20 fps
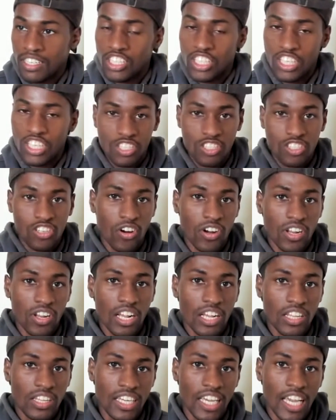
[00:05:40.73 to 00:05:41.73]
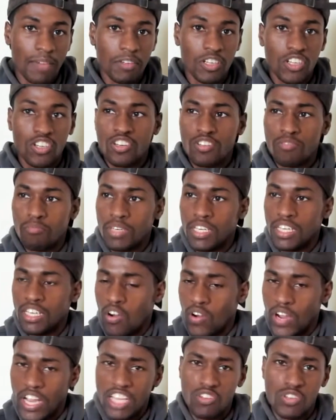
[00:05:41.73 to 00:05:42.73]
just starting out the game, it shouldn't be,
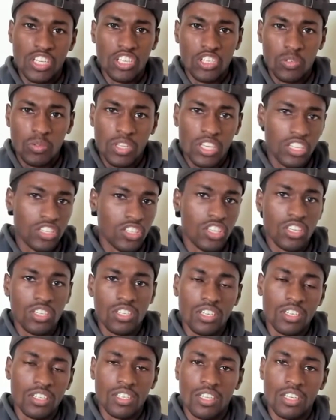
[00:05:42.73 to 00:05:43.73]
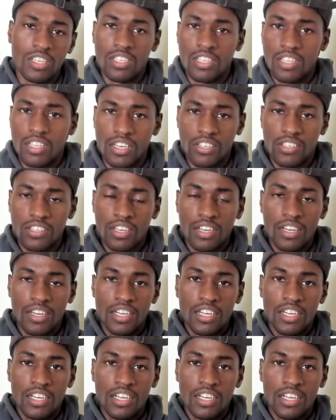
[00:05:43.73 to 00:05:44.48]
okay, you need to do this, and this.